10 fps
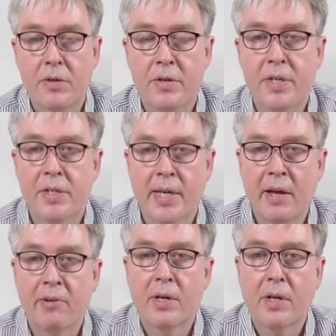You need to
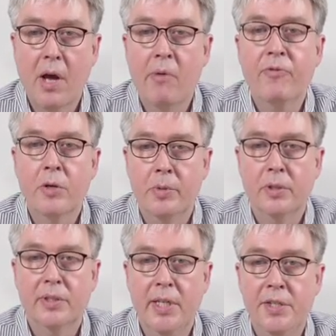get
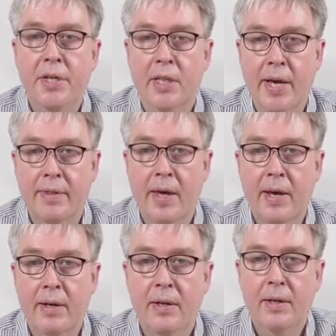comfortable teaching like
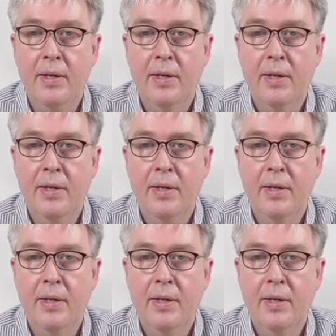that,